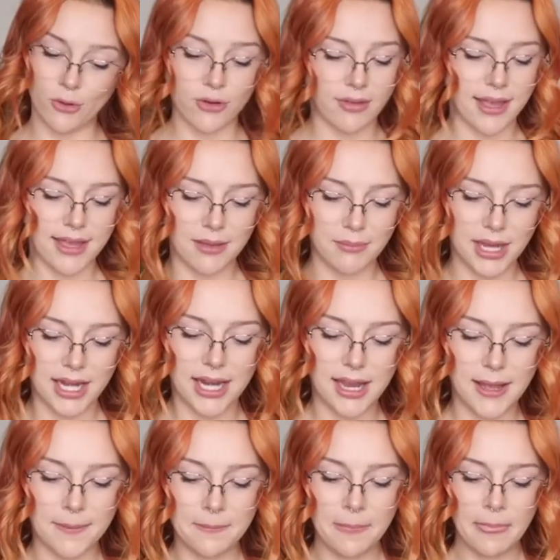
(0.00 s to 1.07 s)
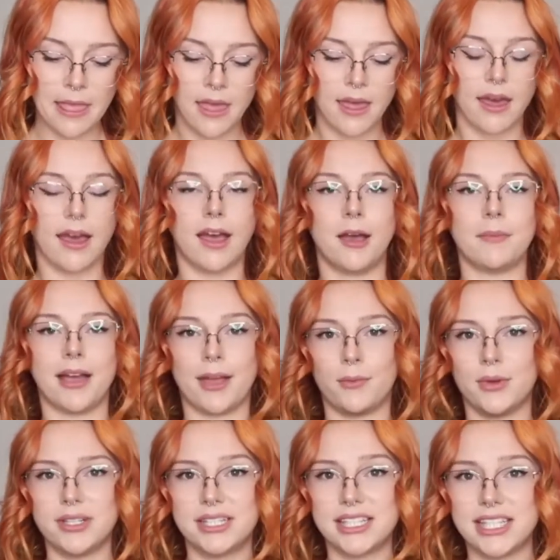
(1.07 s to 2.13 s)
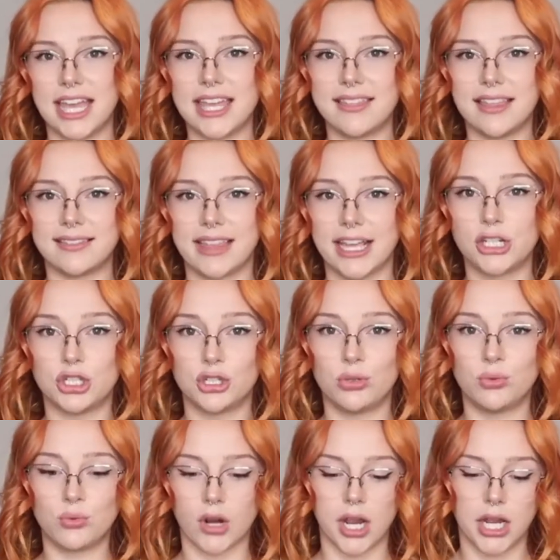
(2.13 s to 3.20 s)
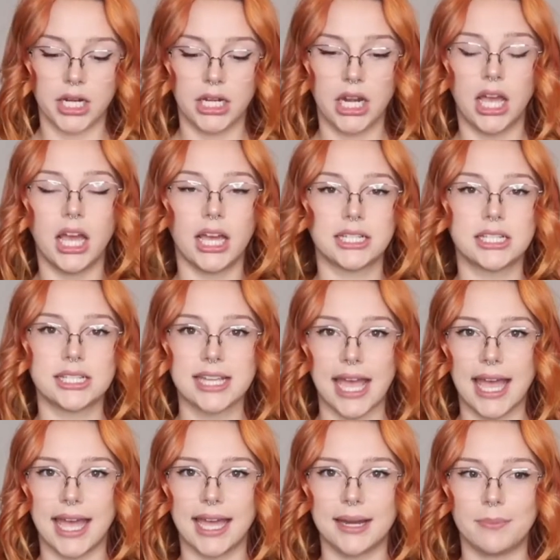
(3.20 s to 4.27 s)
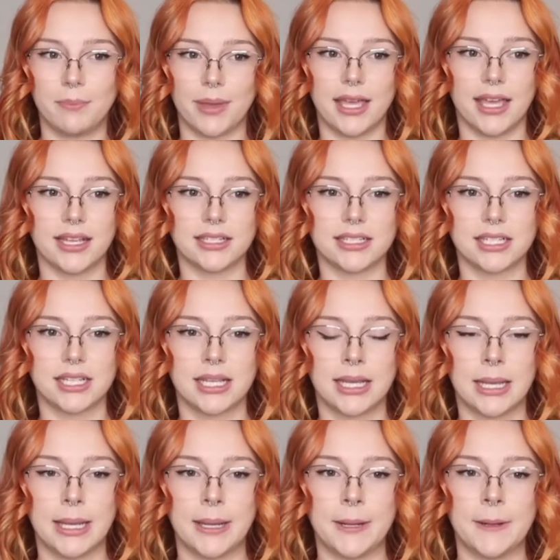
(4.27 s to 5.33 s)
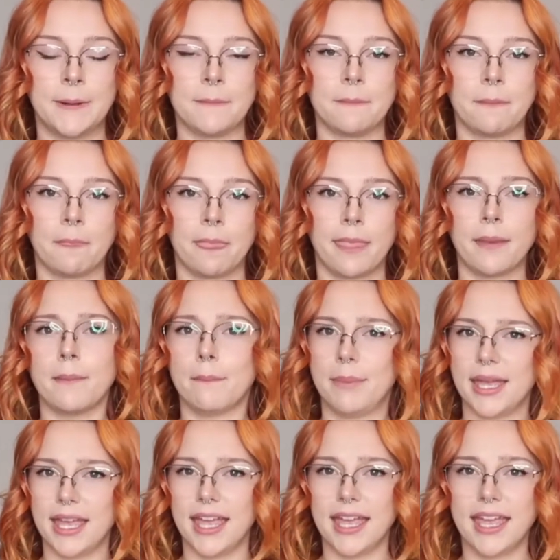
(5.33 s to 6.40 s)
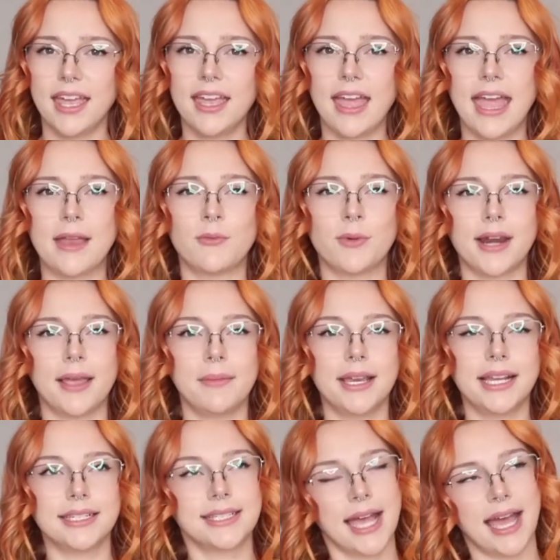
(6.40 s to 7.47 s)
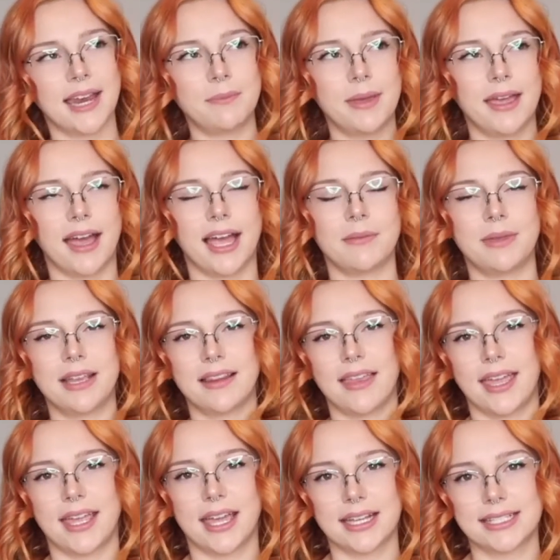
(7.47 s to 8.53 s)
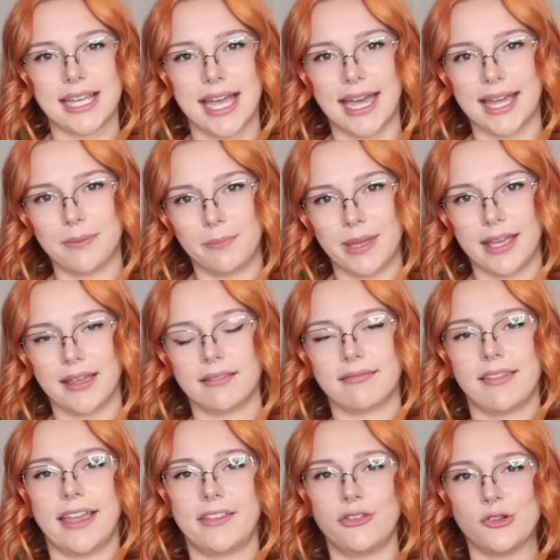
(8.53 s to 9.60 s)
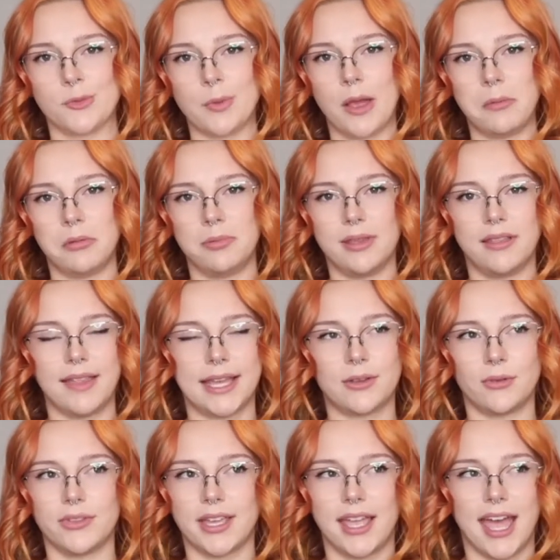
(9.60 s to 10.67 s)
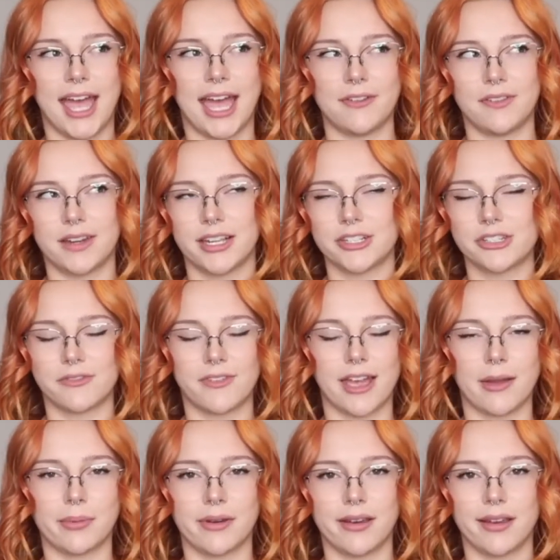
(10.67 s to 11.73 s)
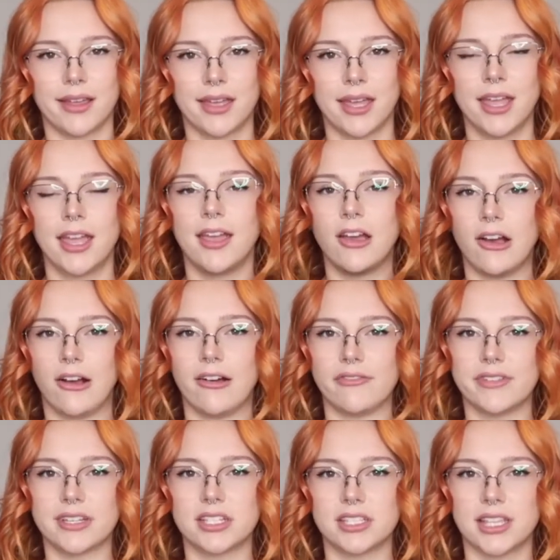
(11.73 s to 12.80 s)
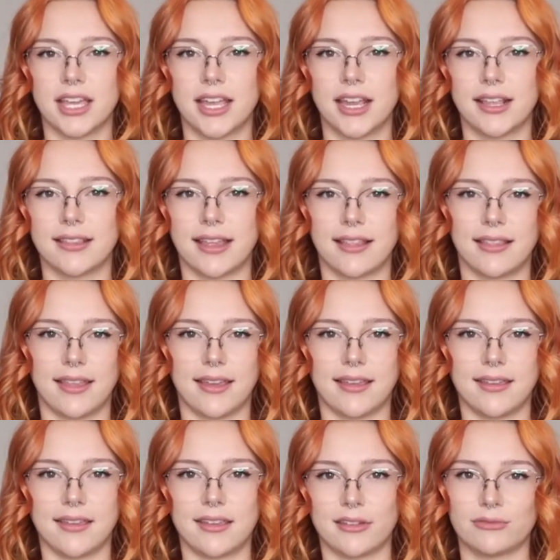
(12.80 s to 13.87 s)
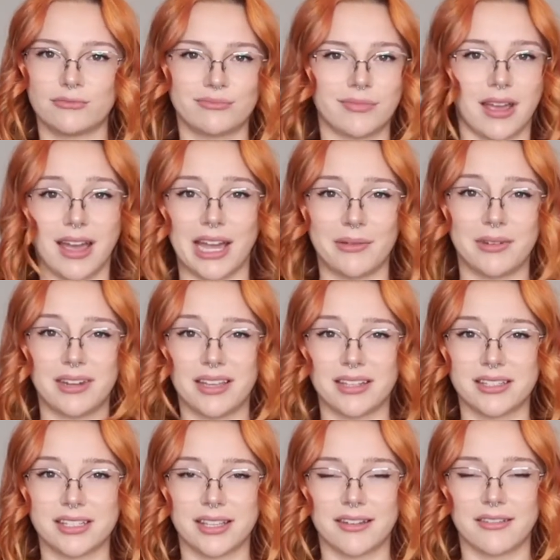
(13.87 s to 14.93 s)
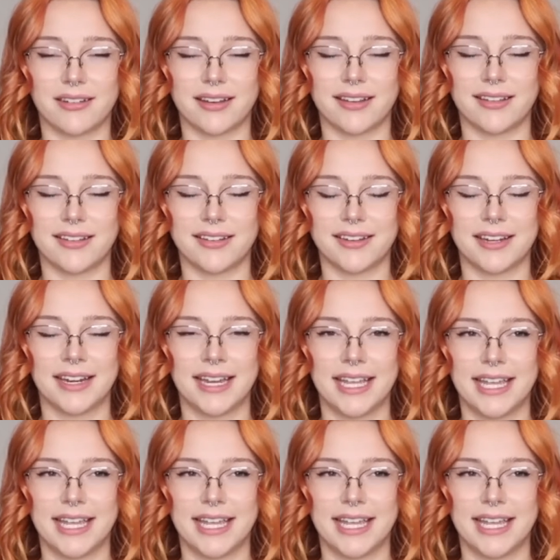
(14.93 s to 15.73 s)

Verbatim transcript: of more like a medium. Um, I would say that they do run a tad bit big, and when I mean a tad bit, I mean like a tad bit. Like there's probably like only a half an inch of fabric on this thing that like I would consider it